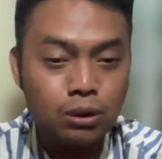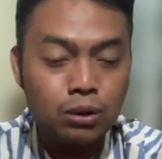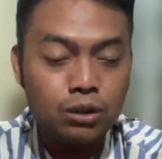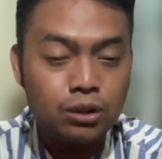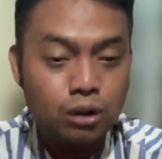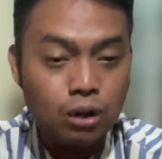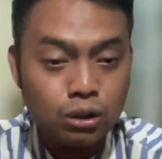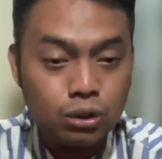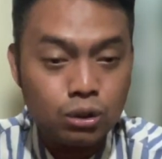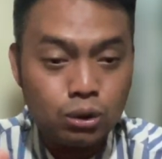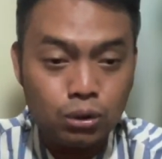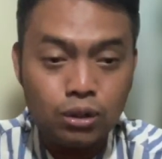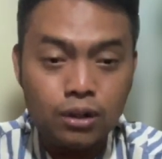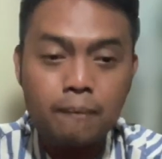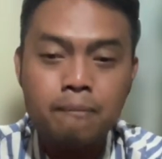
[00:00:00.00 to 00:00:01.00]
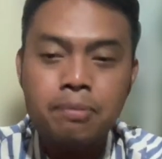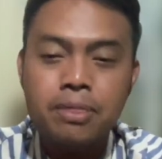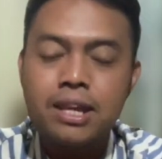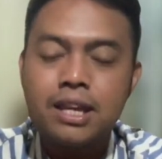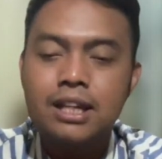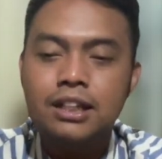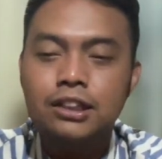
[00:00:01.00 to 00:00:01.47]
Your goal
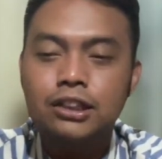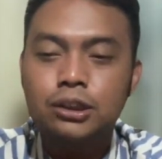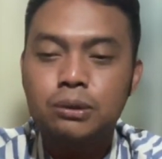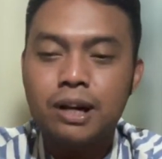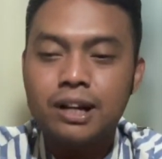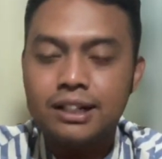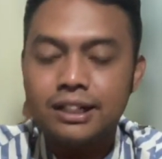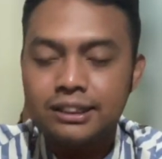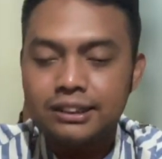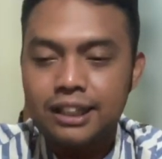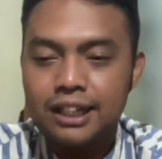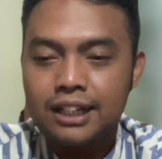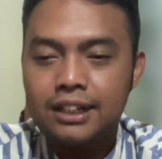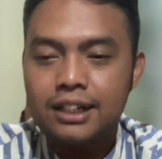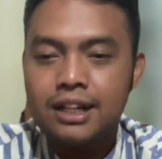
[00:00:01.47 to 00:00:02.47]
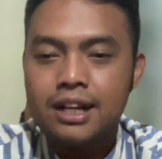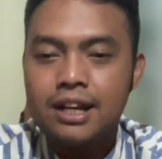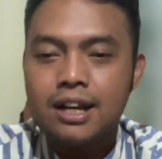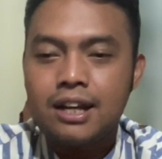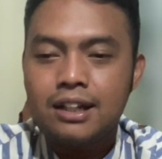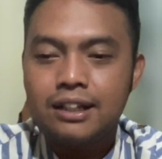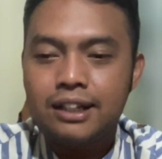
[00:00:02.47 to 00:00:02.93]
is to understand
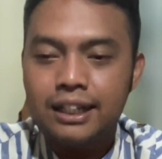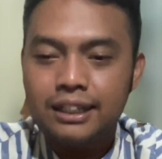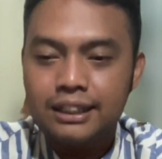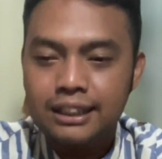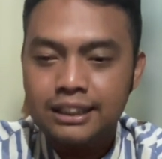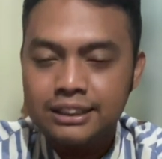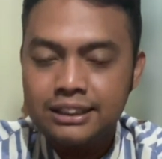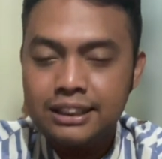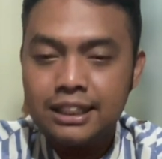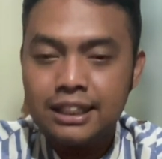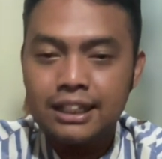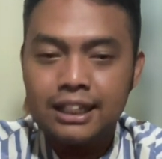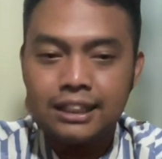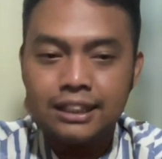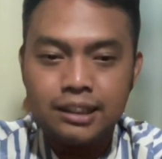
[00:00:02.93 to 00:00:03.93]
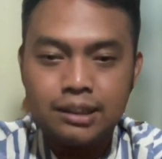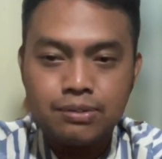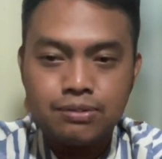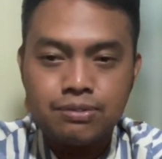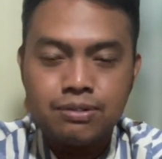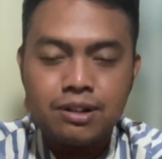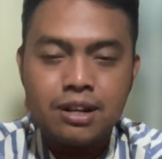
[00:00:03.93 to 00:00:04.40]
delta G
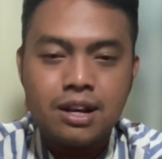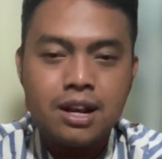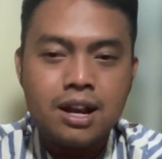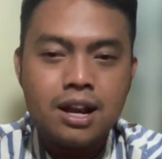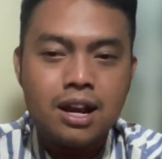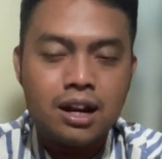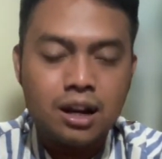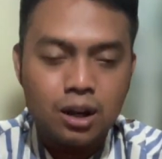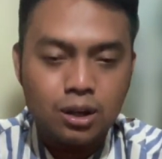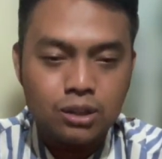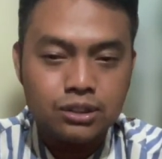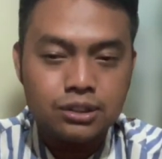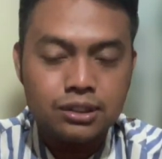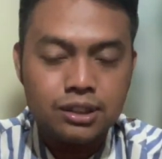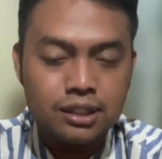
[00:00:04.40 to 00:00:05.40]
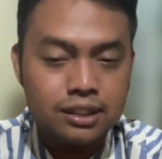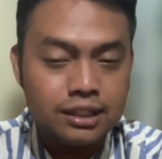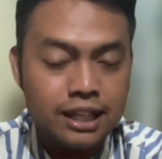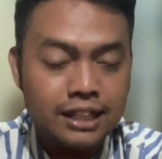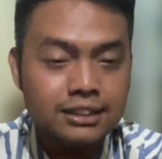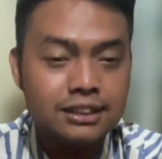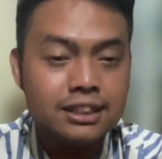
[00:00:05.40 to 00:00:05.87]
negative, because
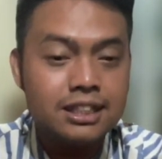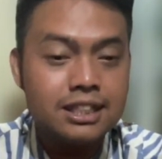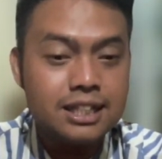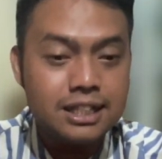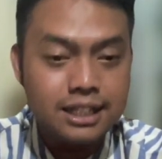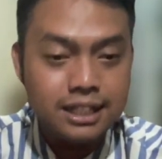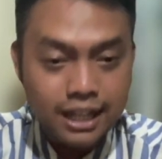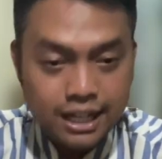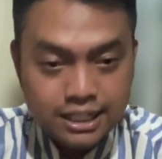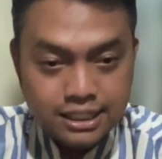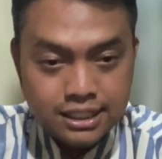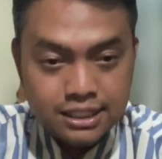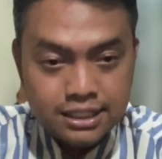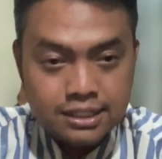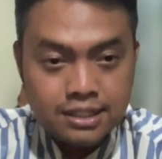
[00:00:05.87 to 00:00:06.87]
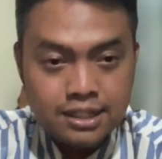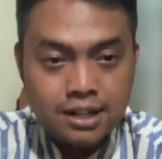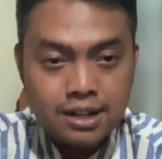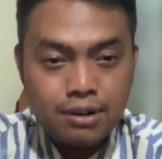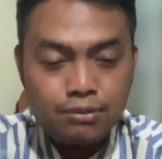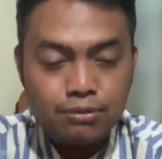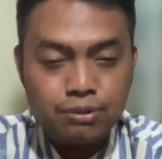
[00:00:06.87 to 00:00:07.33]
that's the indication
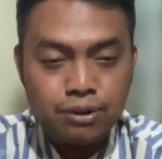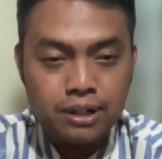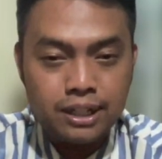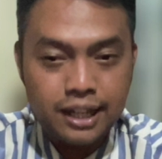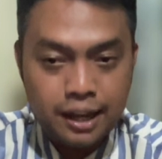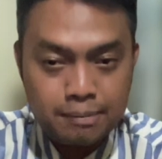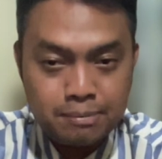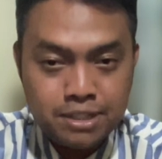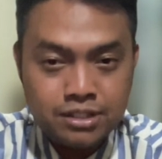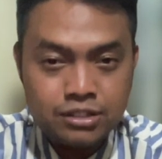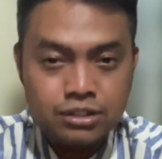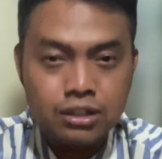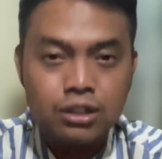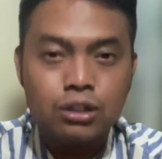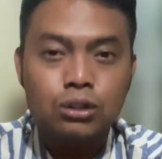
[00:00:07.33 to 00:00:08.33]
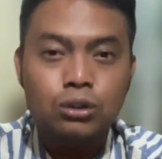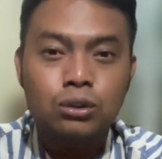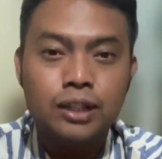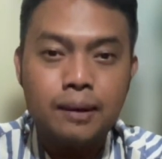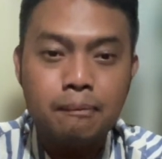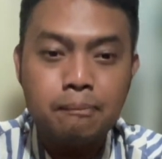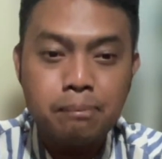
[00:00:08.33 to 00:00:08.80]
for a chemist to
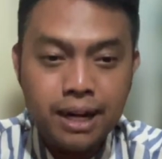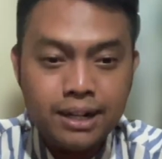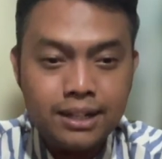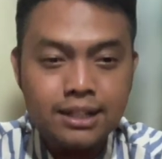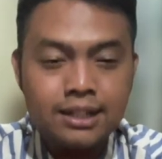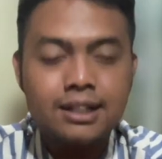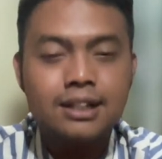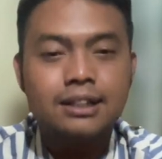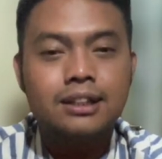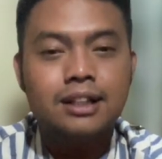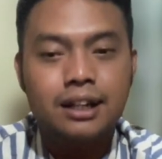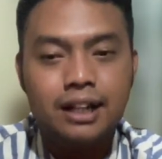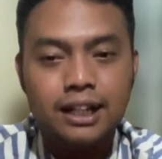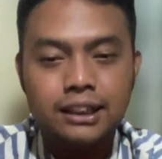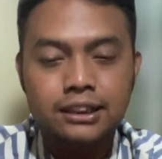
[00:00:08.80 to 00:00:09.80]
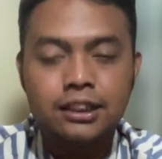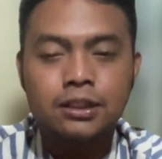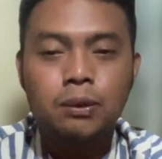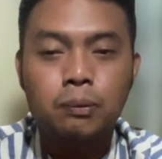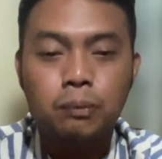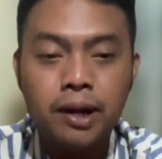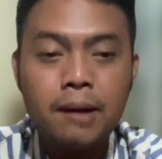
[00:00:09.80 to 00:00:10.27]
then predict the
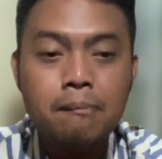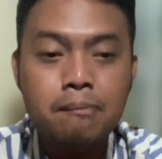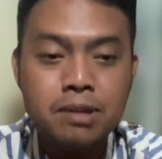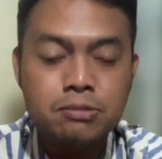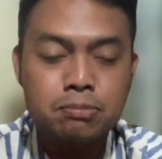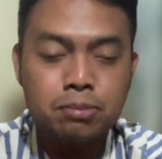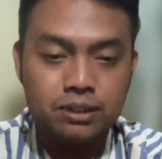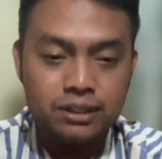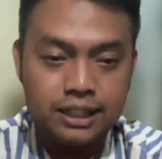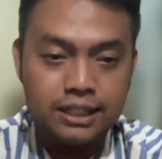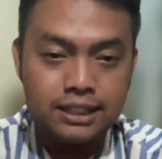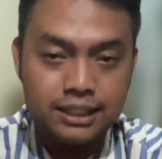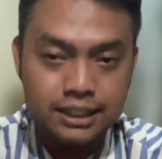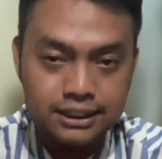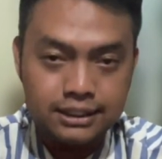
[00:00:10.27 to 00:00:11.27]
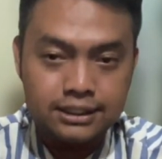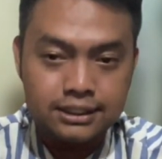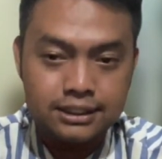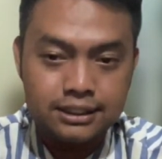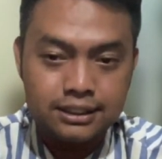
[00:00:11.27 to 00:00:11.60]
reaction will be spontaneous.